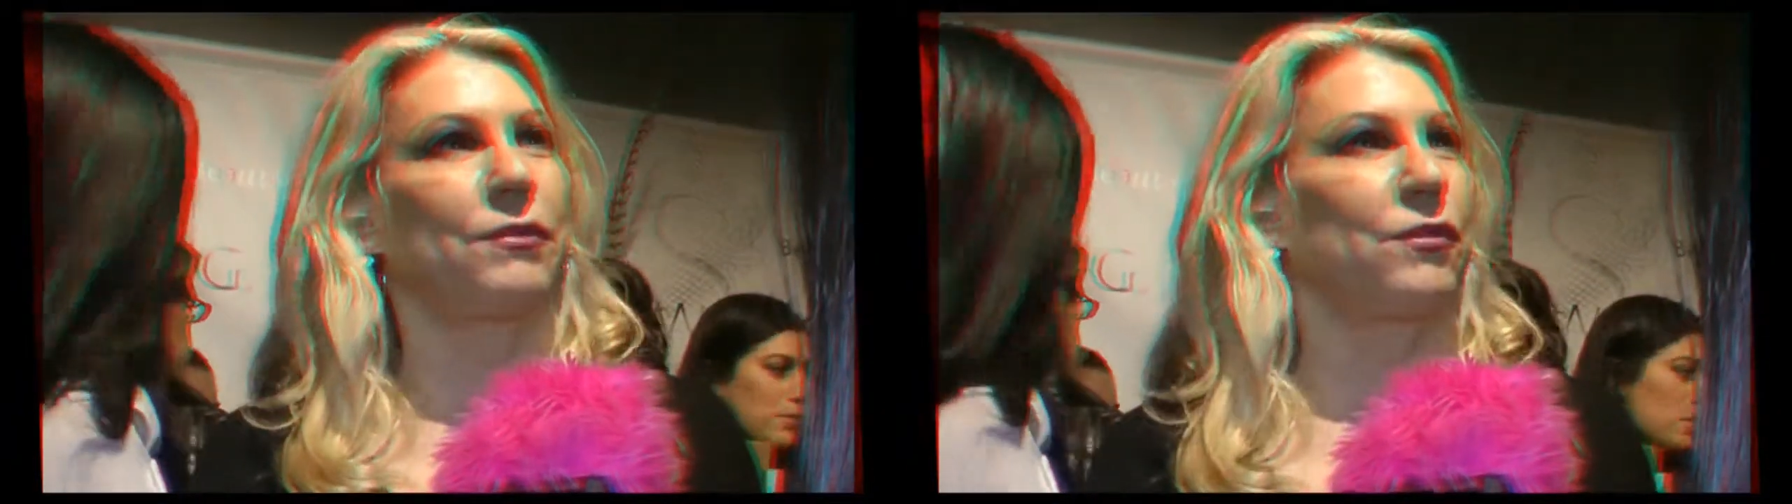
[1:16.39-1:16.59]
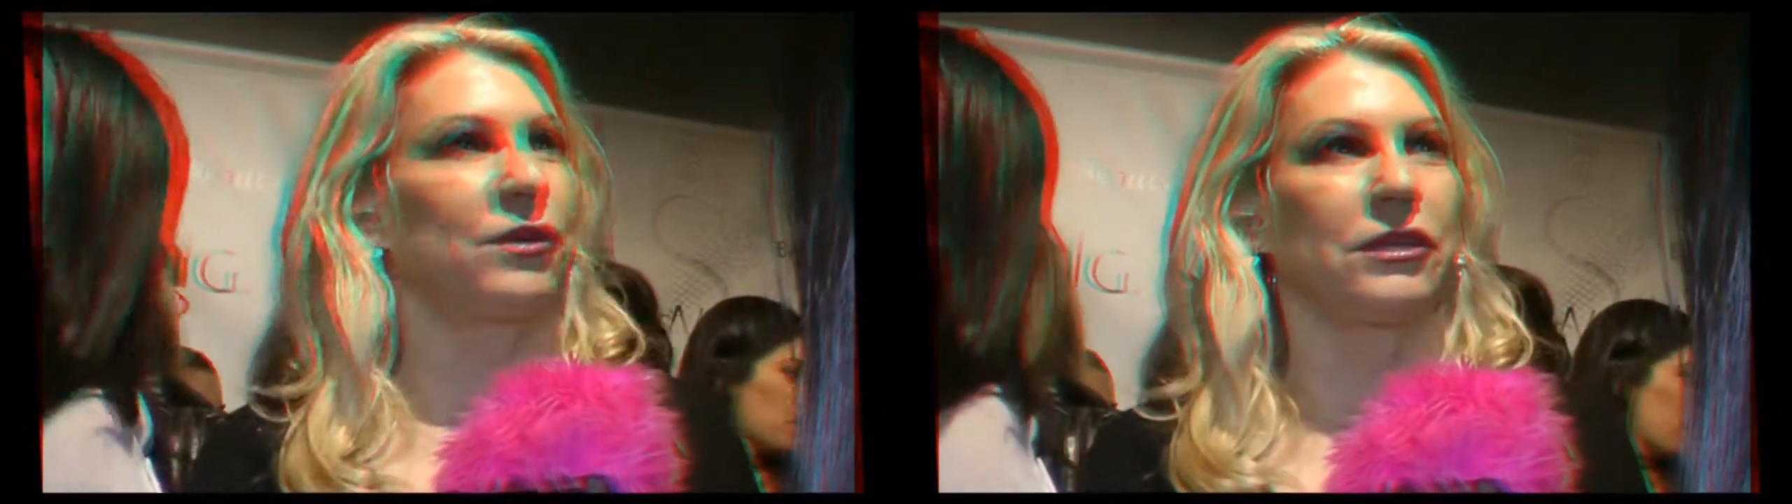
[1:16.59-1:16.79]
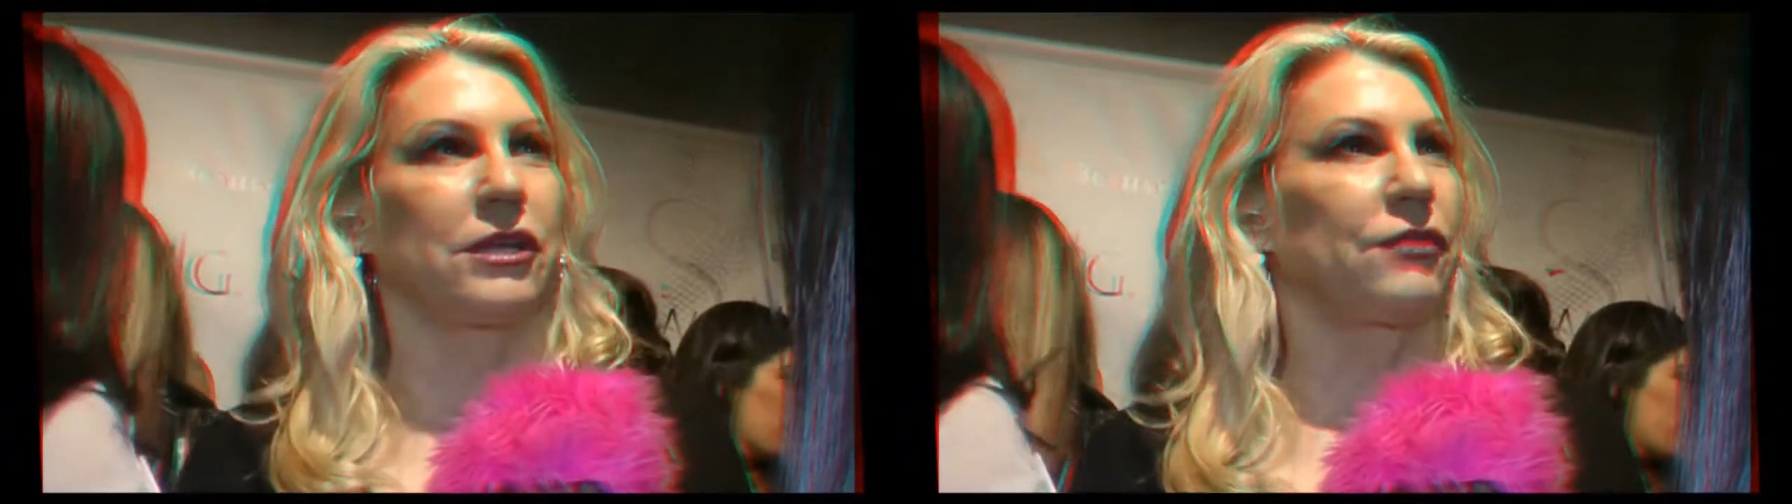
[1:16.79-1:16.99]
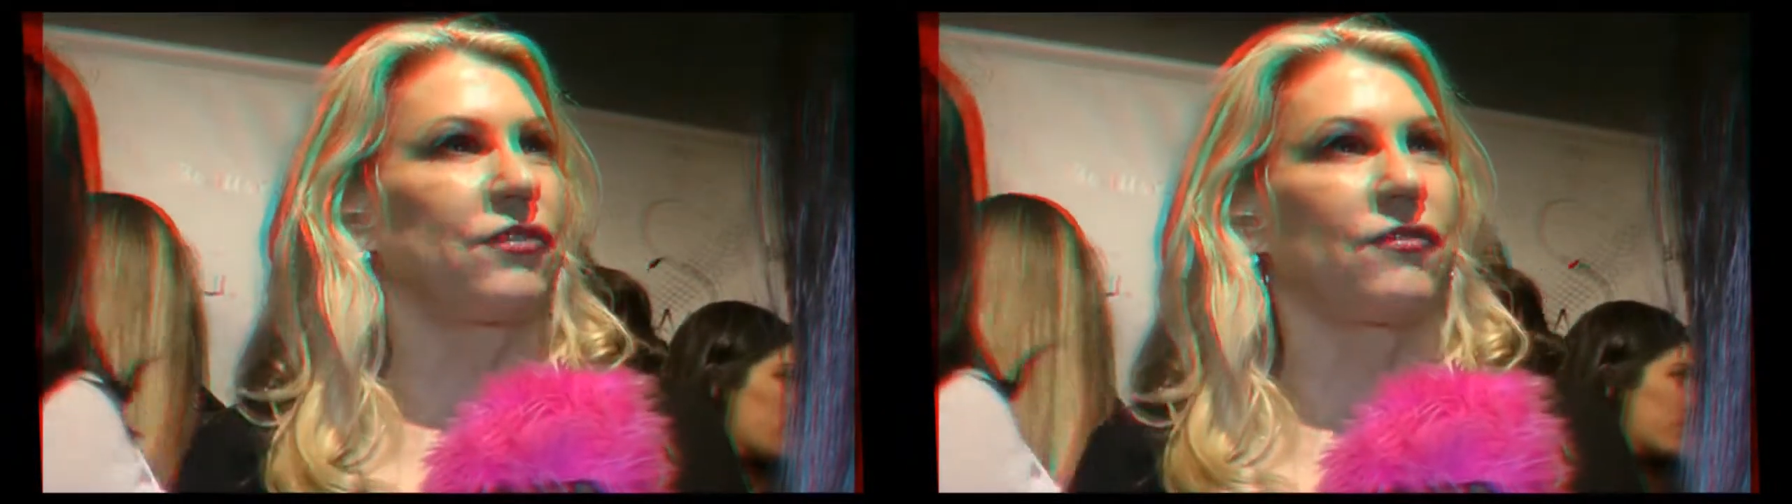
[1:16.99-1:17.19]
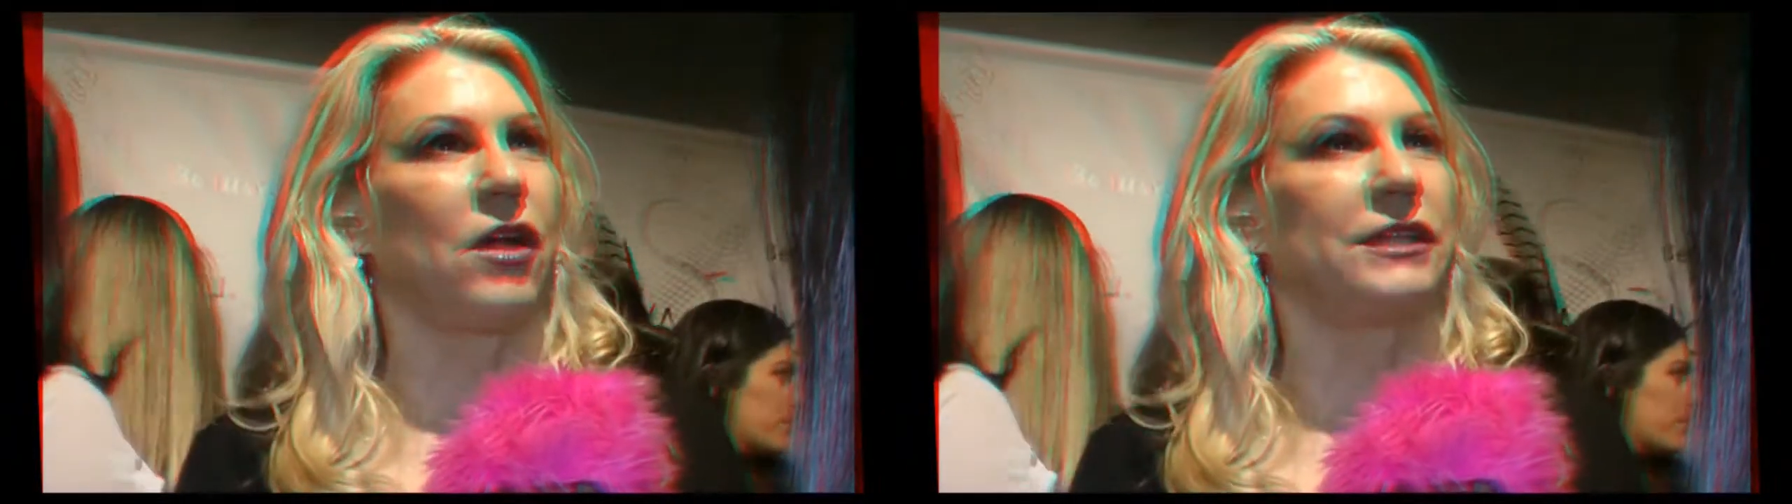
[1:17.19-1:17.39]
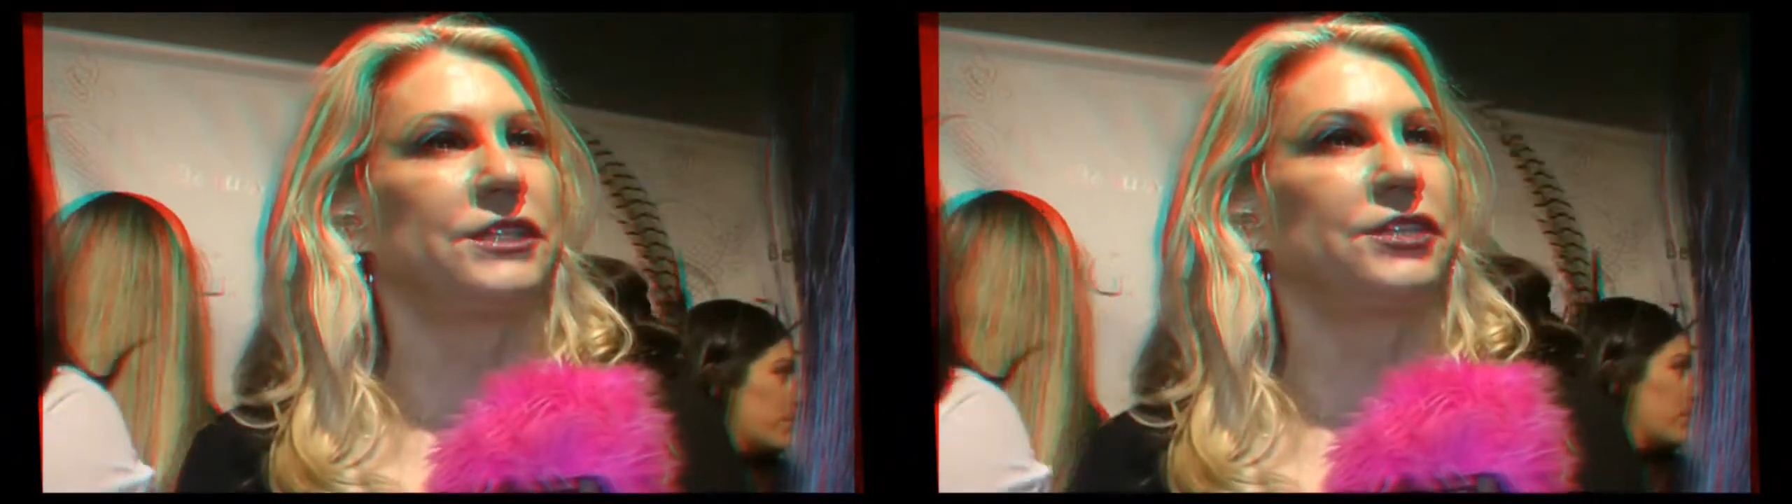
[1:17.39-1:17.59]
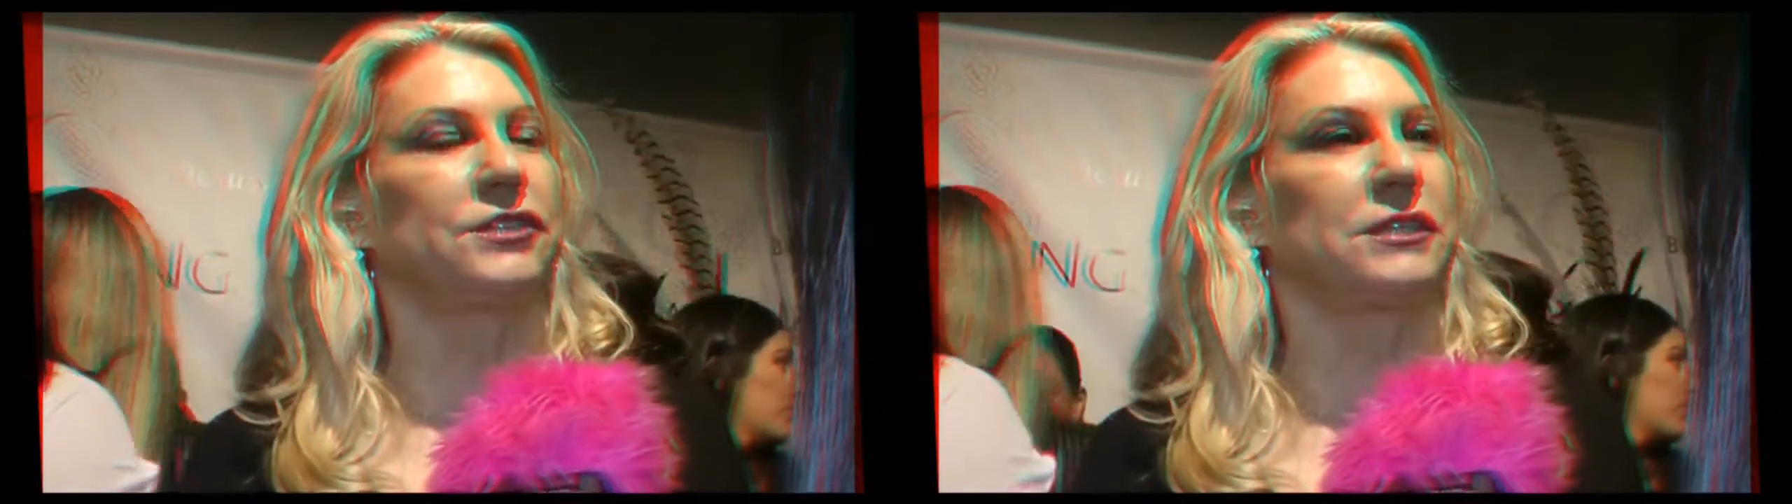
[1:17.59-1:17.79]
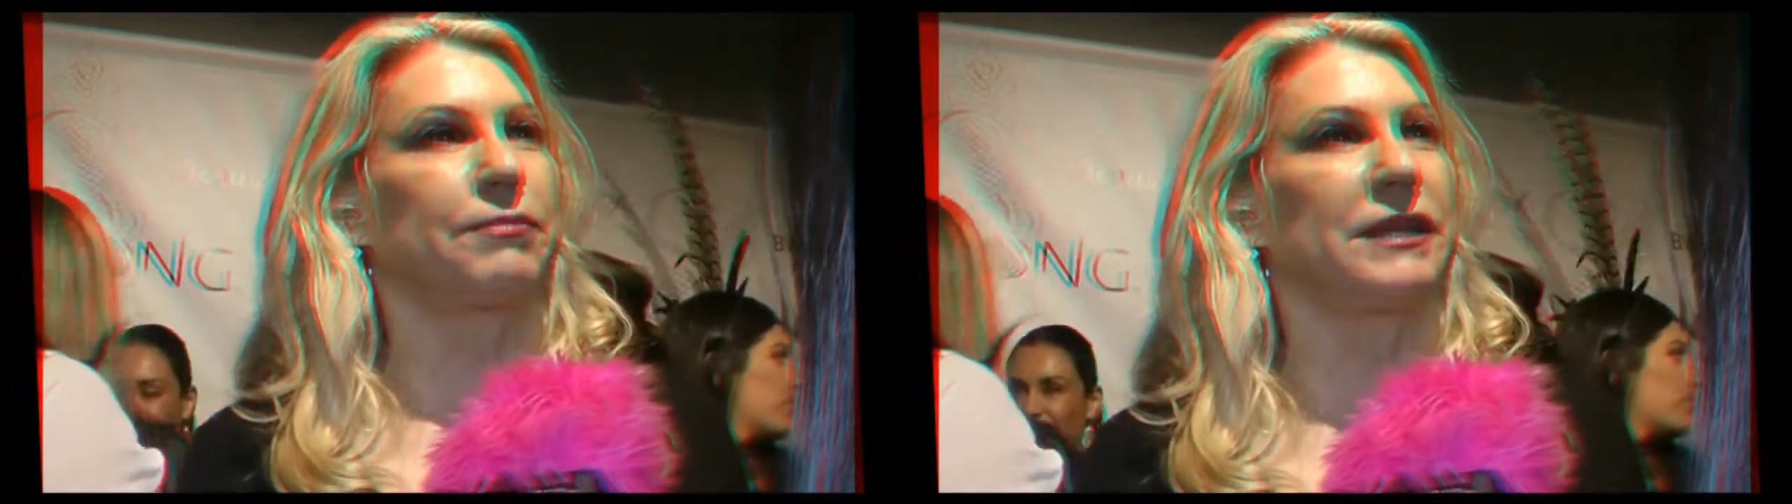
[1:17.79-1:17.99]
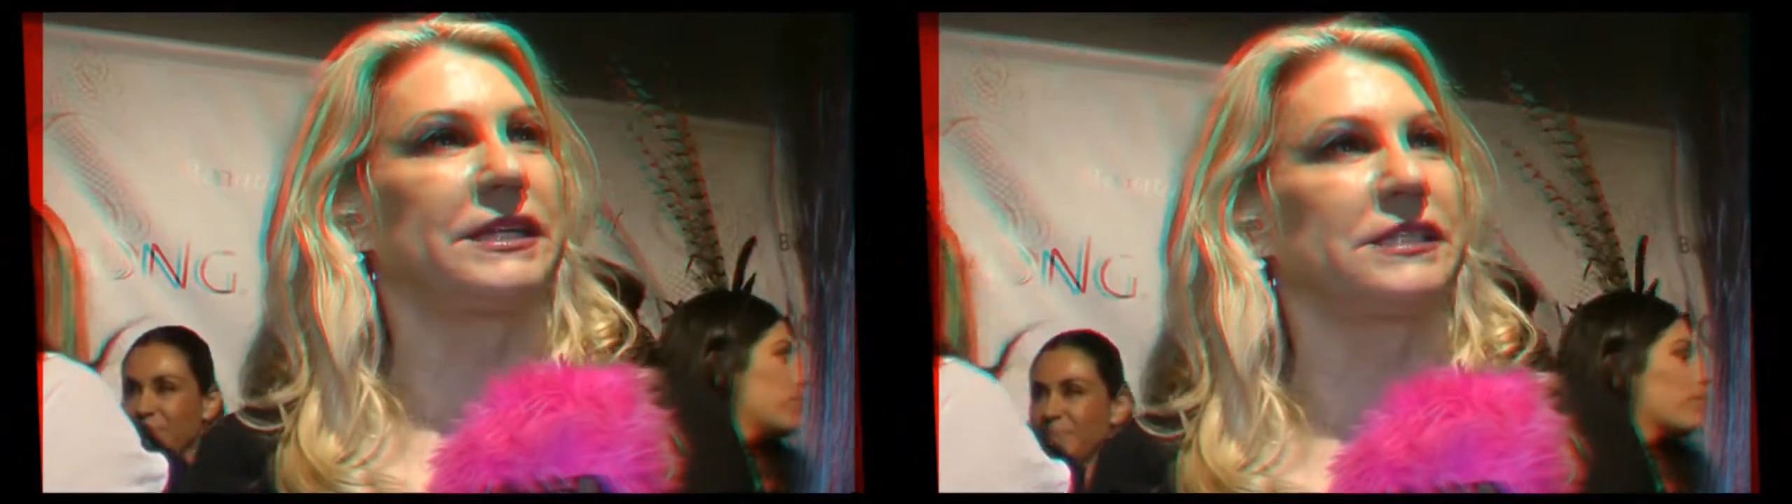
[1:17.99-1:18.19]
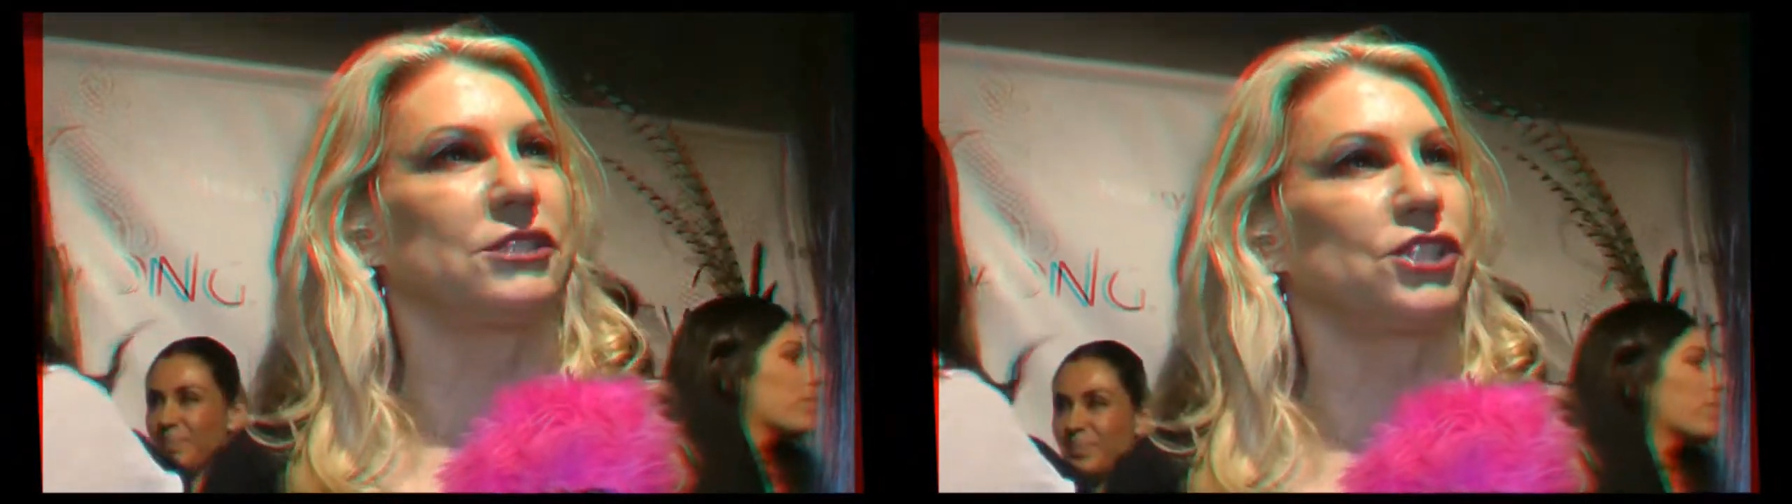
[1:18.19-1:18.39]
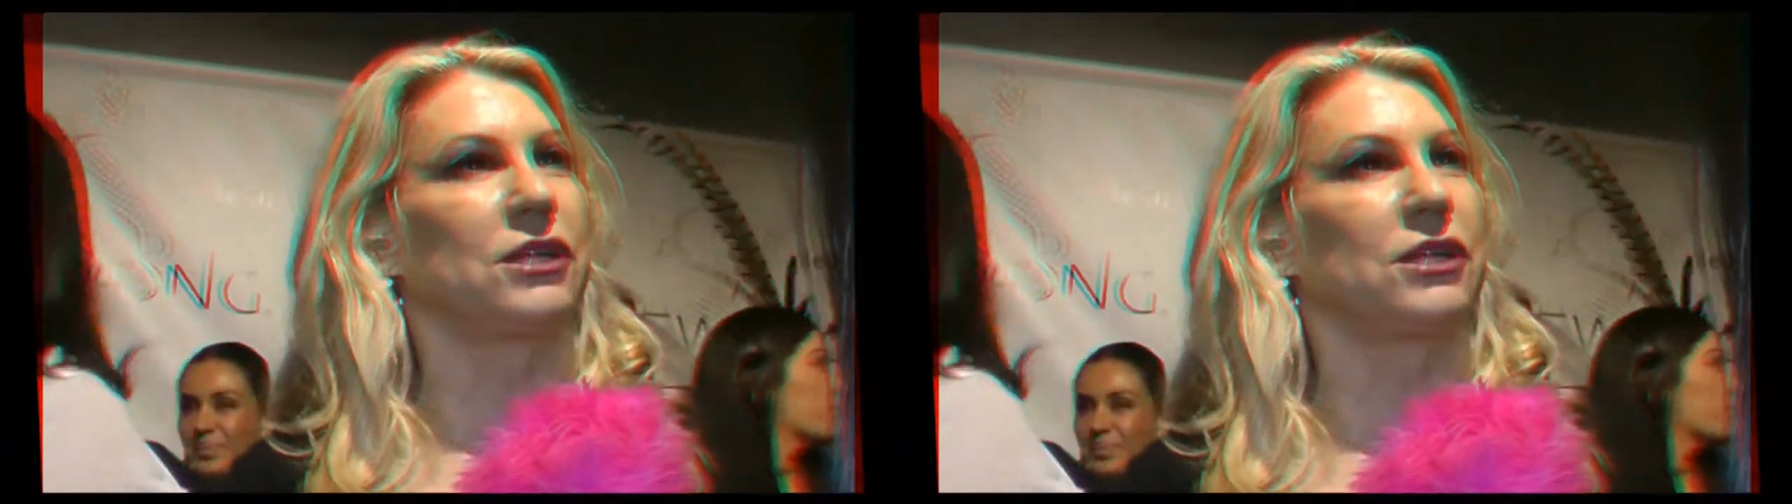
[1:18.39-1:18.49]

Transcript: and we're looking for volunteers to place in